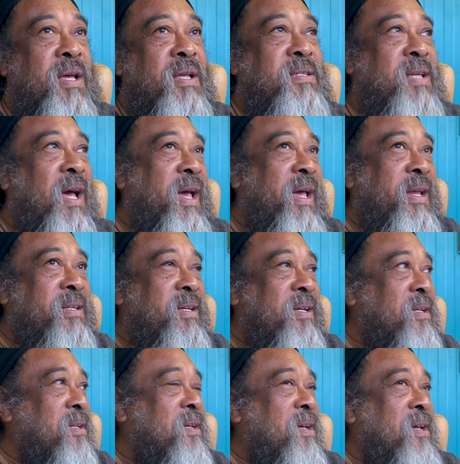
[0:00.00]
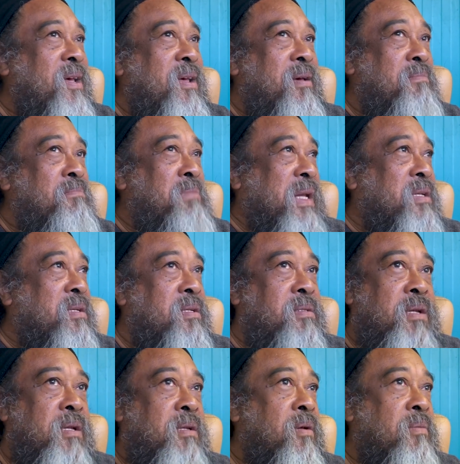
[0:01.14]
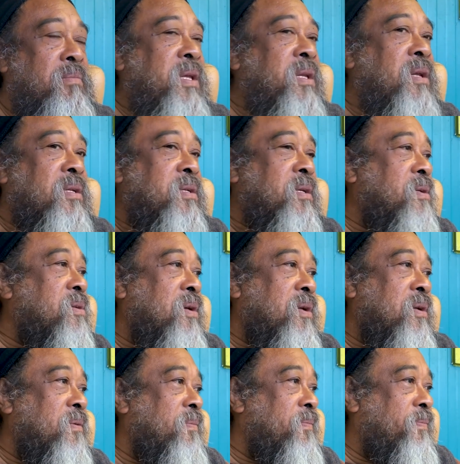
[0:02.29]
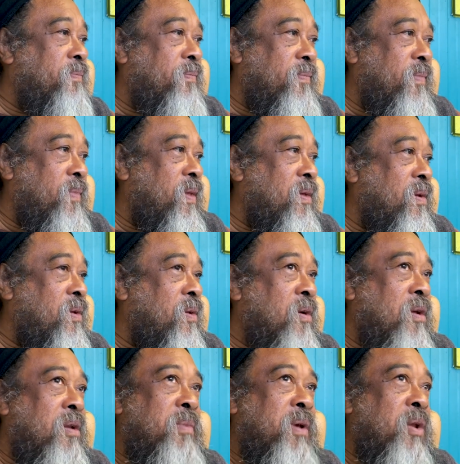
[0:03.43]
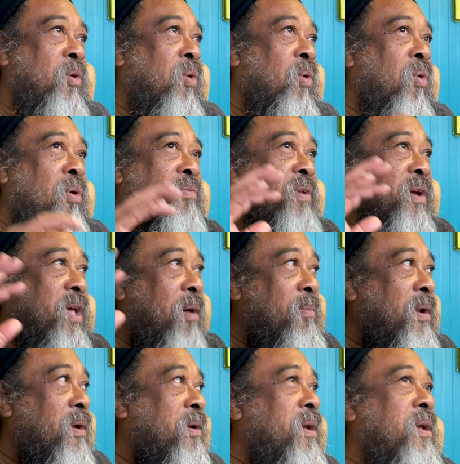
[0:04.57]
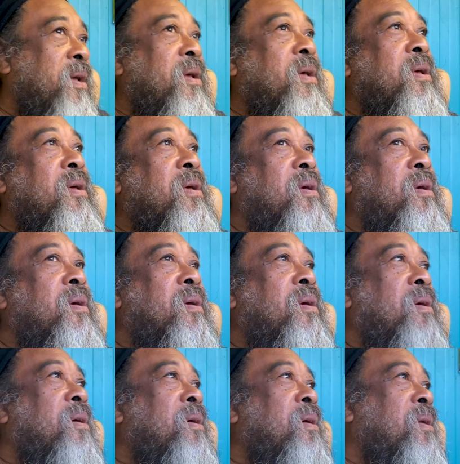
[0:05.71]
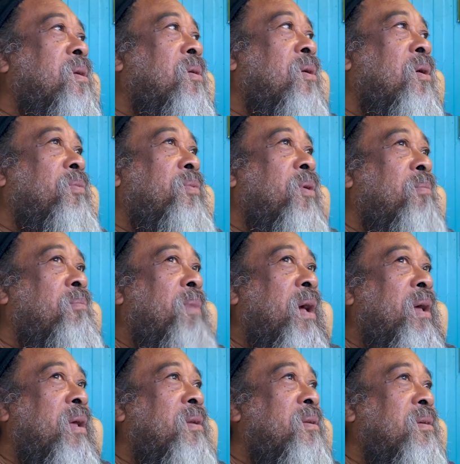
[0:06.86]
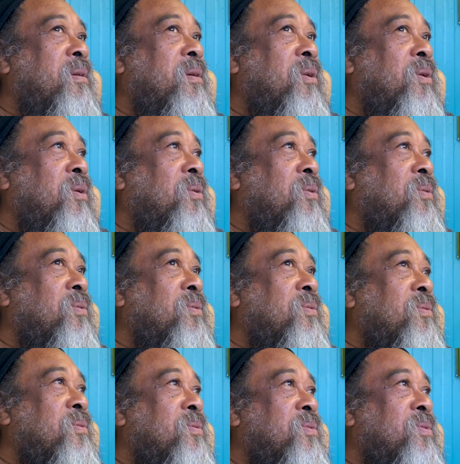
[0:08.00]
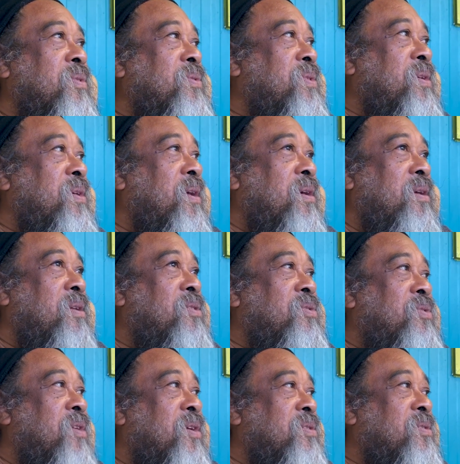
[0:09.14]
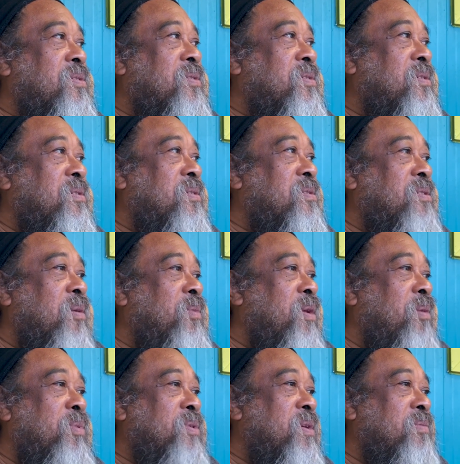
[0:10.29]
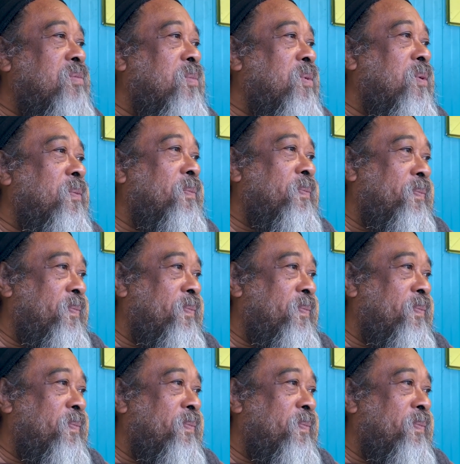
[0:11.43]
like tight and better don't mean nothing at all. You're going to make the whole vocabulary, of your mind, just see that it's just something perceivable.